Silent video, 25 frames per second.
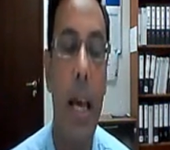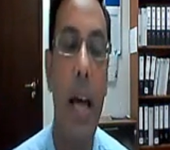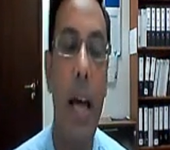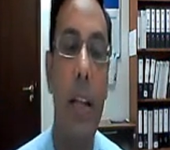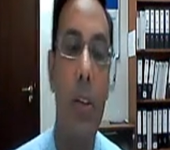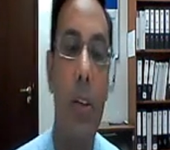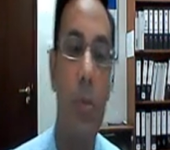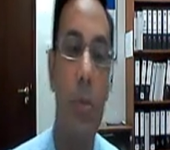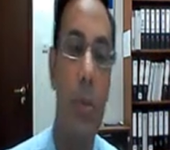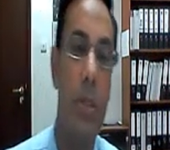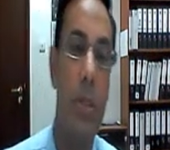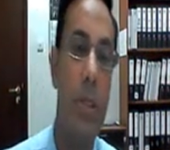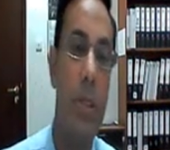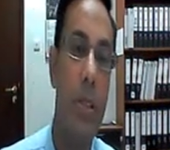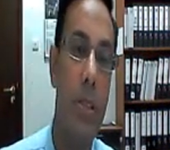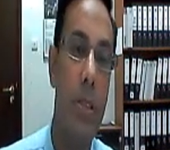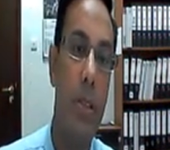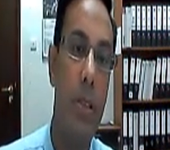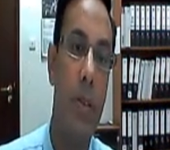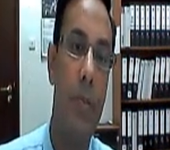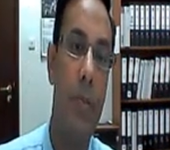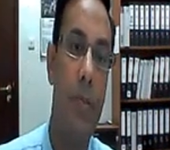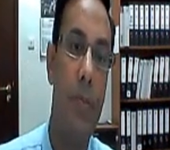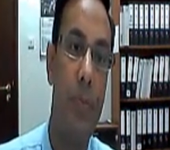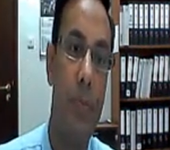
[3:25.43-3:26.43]
as
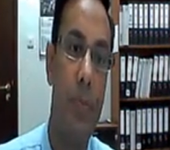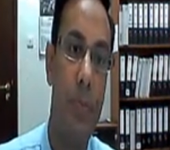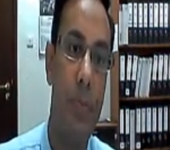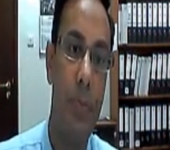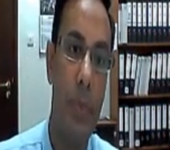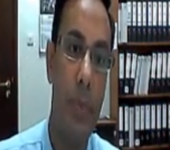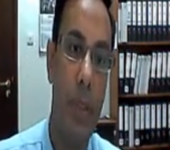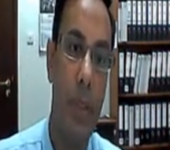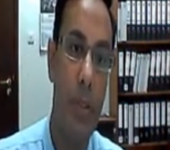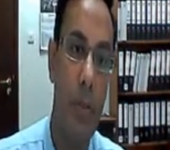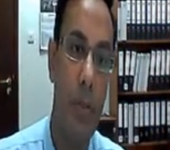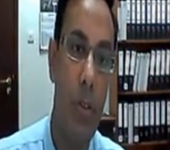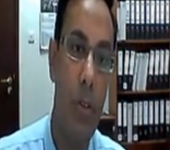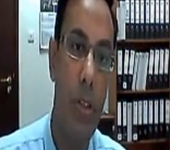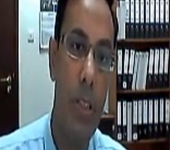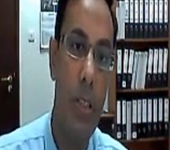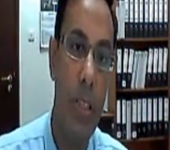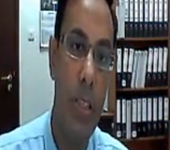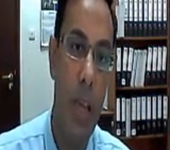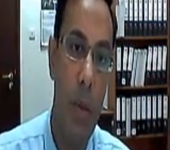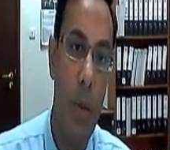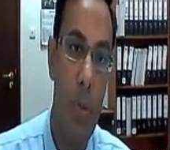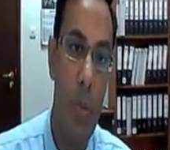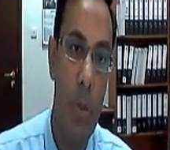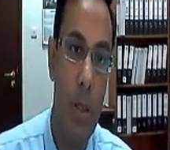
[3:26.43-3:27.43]
arguments.
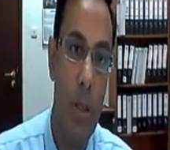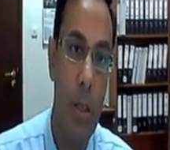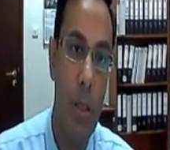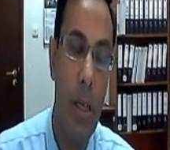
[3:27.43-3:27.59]
For